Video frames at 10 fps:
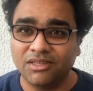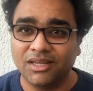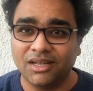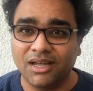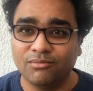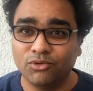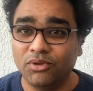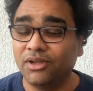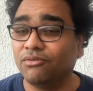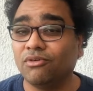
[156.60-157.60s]
that I'm
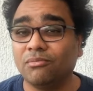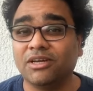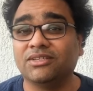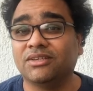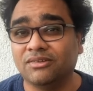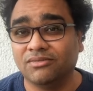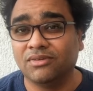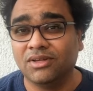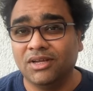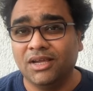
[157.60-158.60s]
doing it for myself
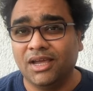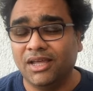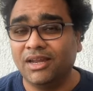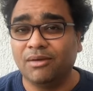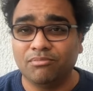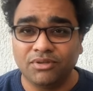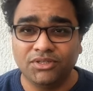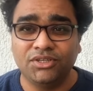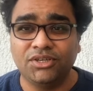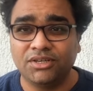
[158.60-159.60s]
and
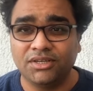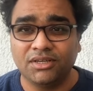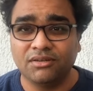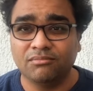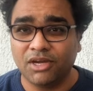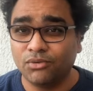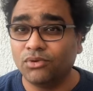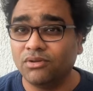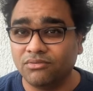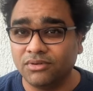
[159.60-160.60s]
appreciating my
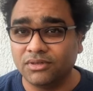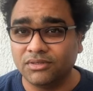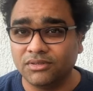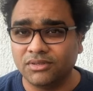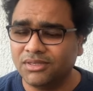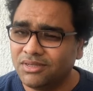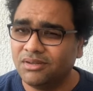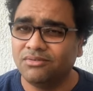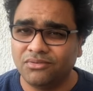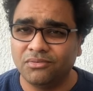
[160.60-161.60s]
own efforts is
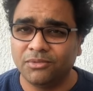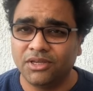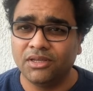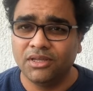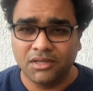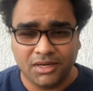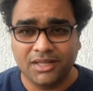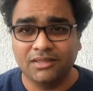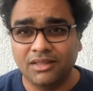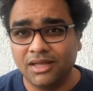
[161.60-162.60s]
enough for me
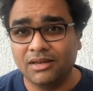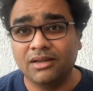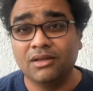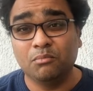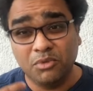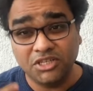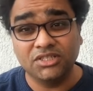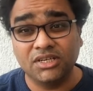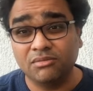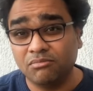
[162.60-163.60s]
rather than
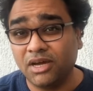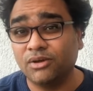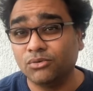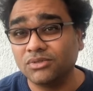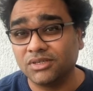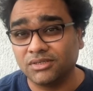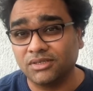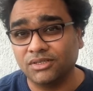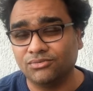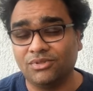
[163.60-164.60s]
measuring my own
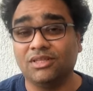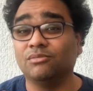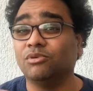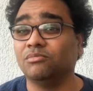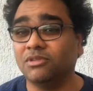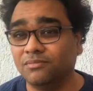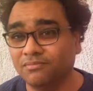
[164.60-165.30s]
success with other people.